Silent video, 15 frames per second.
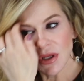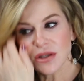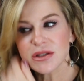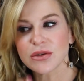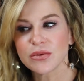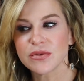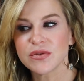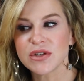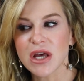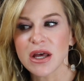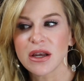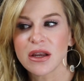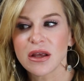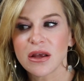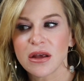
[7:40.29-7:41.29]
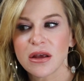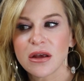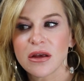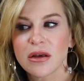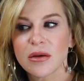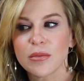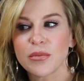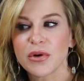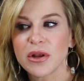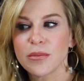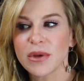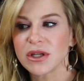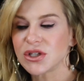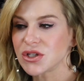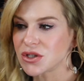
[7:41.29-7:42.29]
So we've done pretty
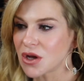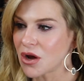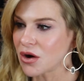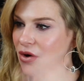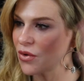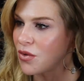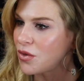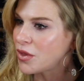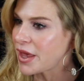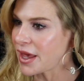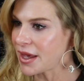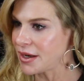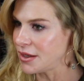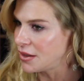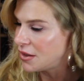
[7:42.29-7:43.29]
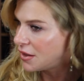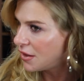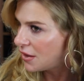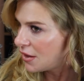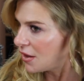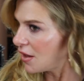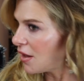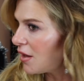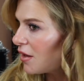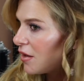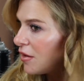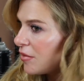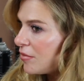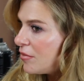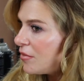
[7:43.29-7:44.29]
much our whole head.
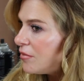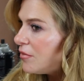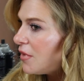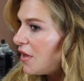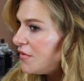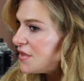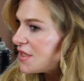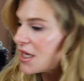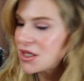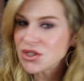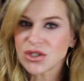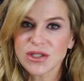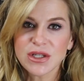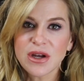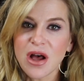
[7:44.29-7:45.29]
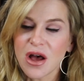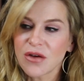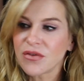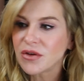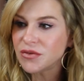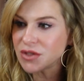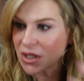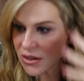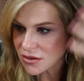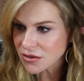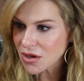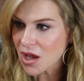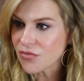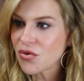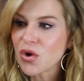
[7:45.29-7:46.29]
I've sectioned it off.
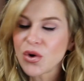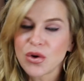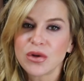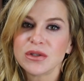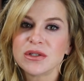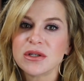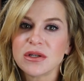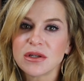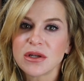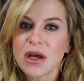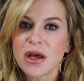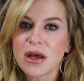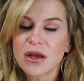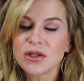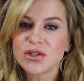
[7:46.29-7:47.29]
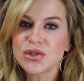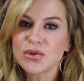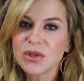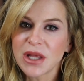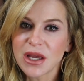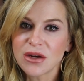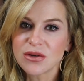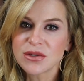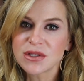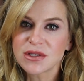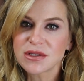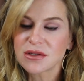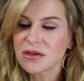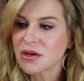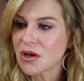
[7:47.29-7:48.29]
I've curled 2
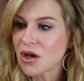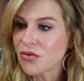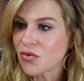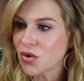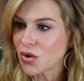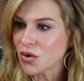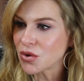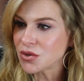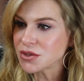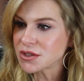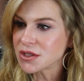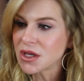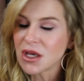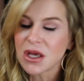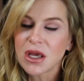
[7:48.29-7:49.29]
layers of curls.